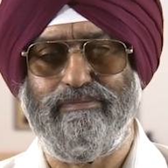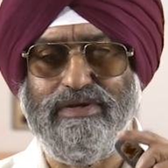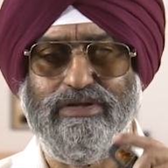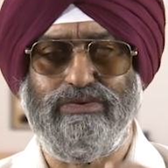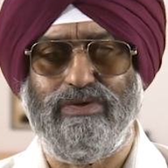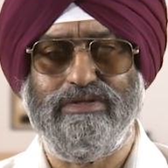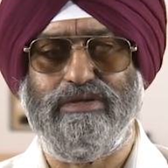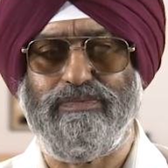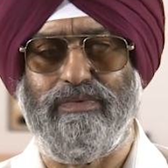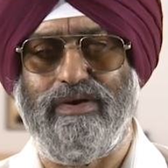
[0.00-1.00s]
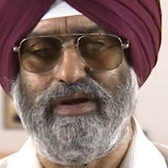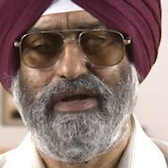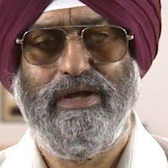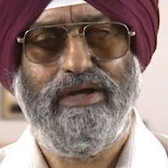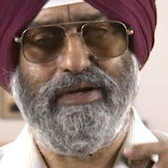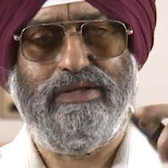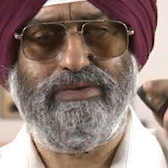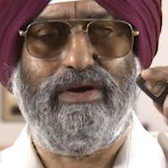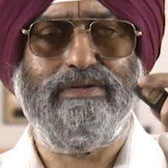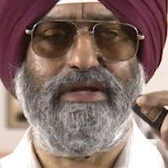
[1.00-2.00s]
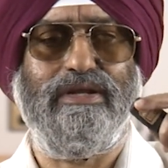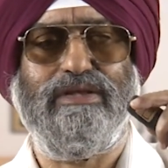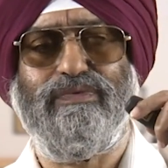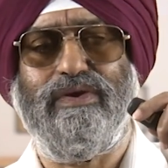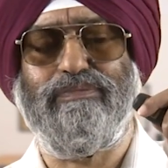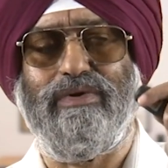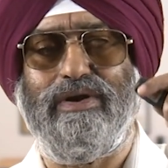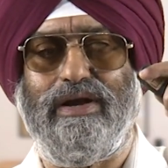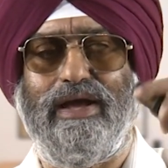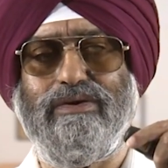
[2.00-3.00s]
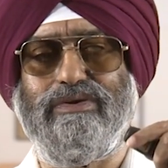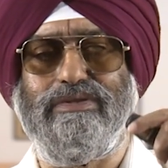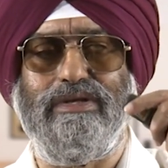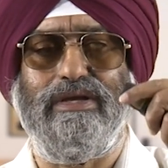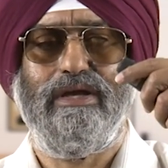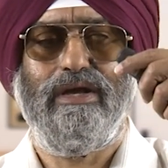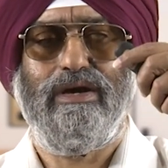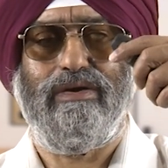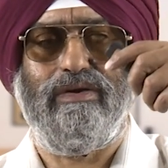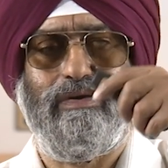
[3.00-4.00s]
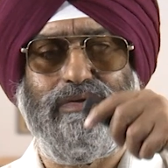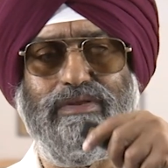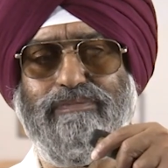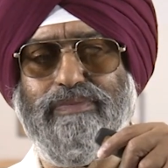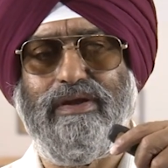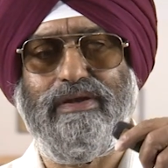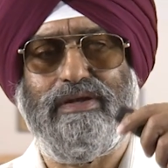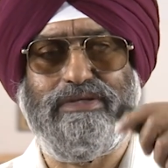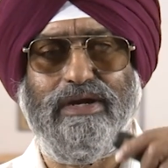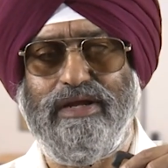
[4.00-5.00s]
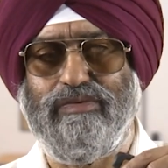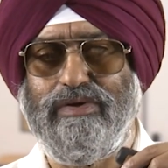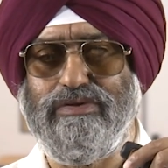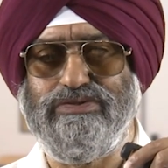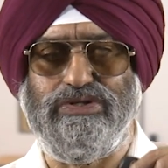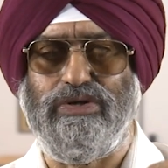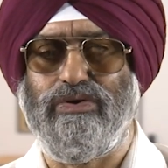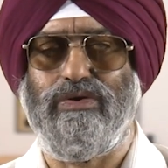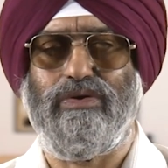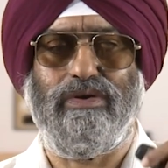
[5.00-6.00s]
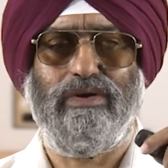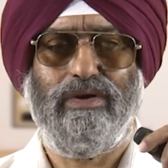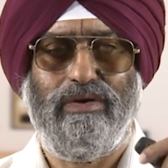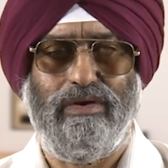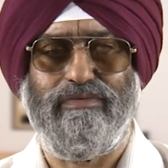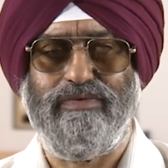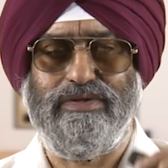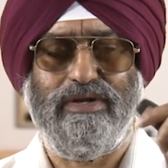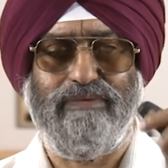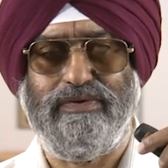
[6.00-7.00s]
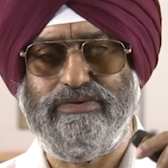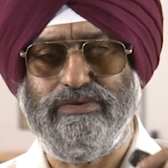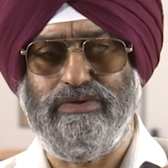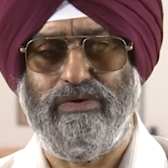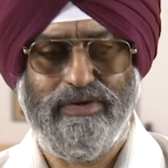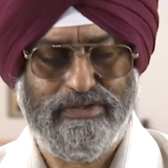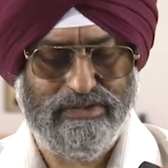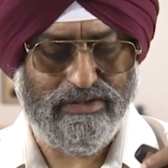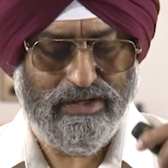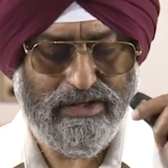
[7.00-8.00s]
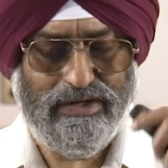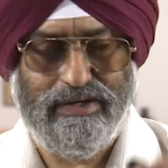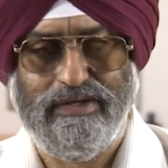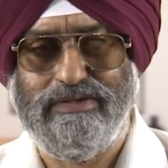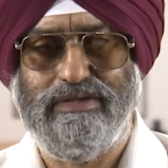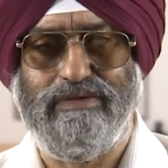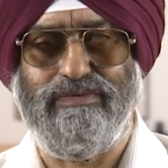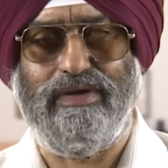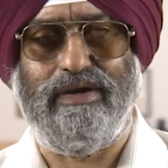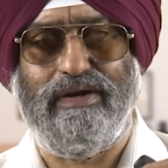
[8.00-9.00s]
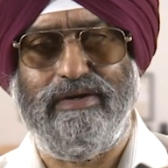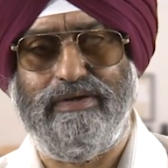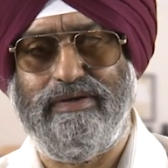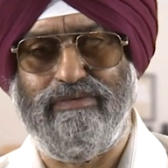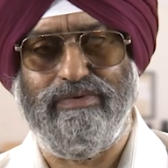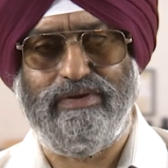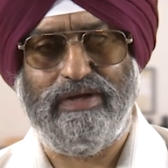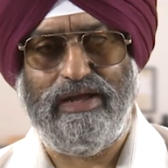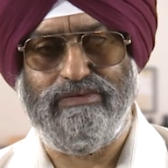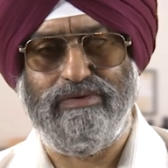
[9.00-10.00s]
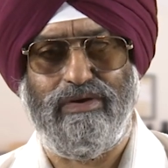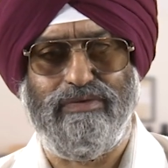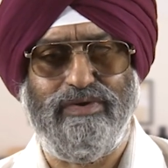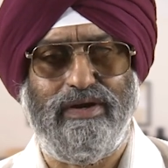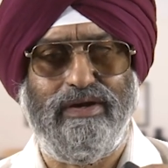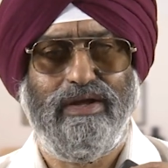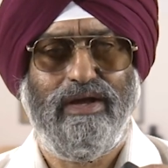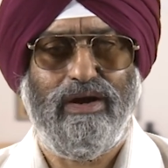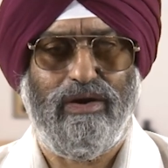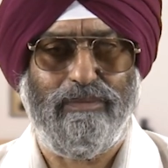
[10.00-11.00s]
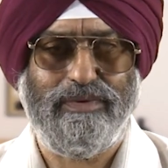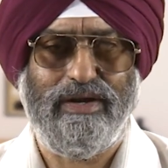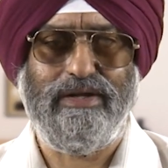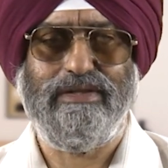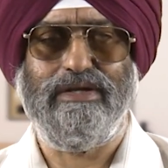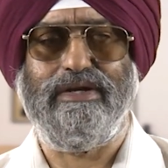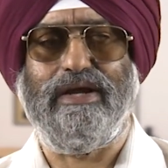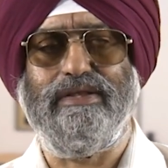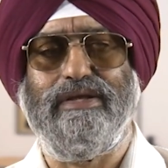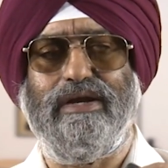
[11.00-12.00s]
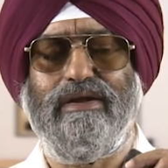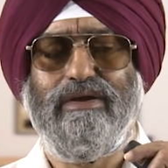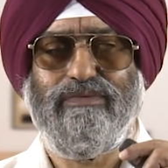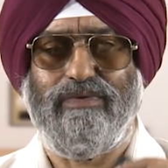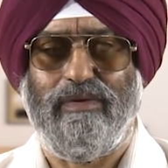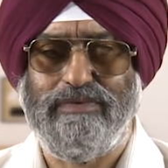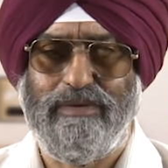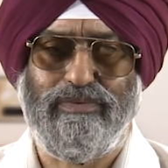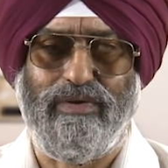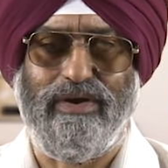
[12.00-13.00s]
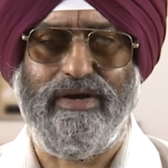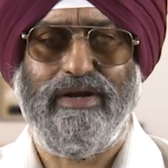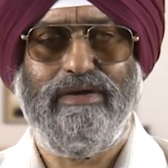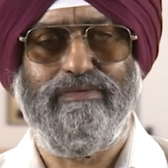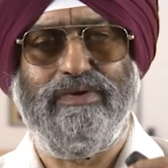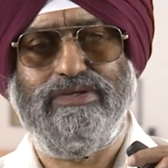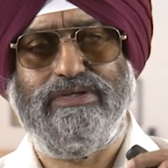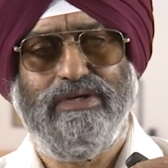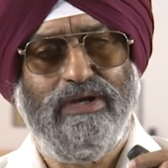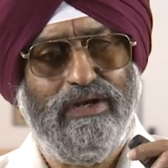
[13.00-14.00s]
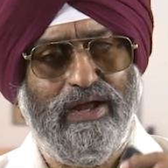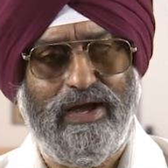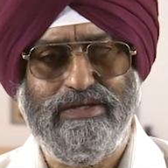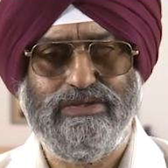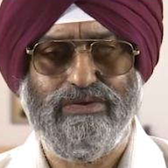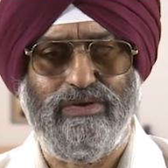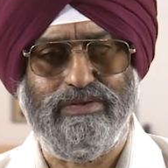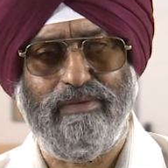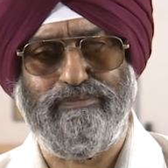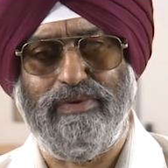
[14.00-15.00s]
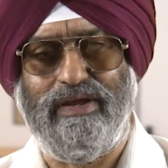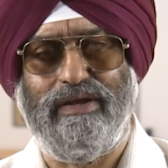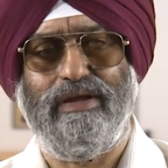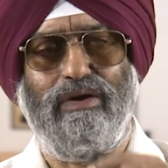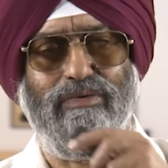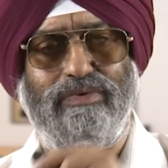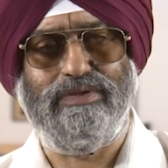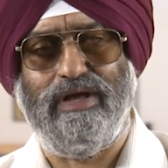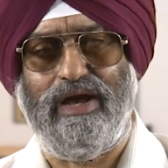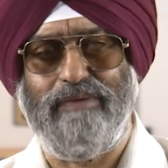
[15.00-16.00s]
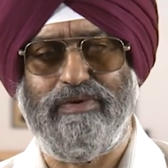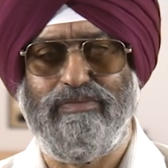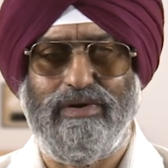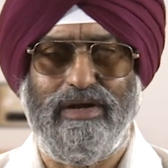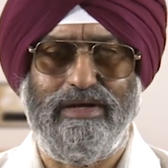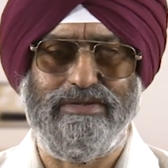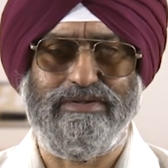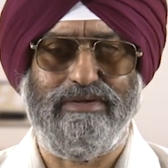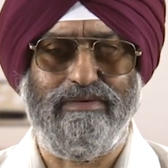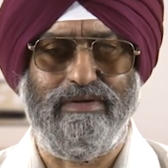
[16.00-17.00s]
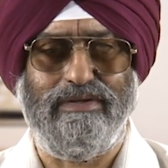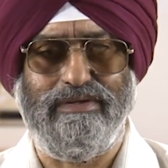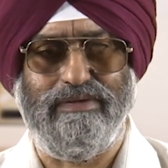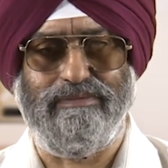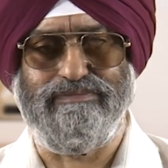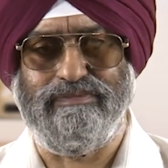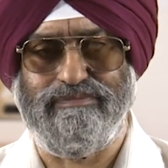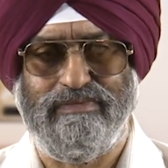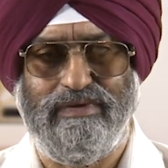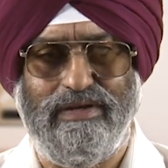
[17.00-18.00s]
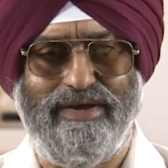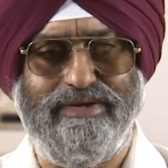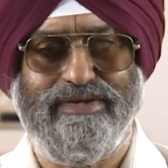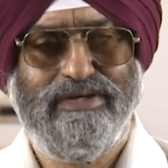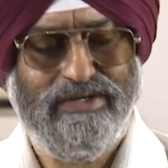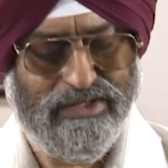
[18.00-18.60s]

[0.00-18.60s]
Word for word: Please note this point. It is not the risk free point lying on the uh, on the plane z equal to 0 or, or which refers to the origin. It is we are to calculate or we are obtaining the tangent from the point which lies on the plane on which the hyperbola is uh, uh mm, lying.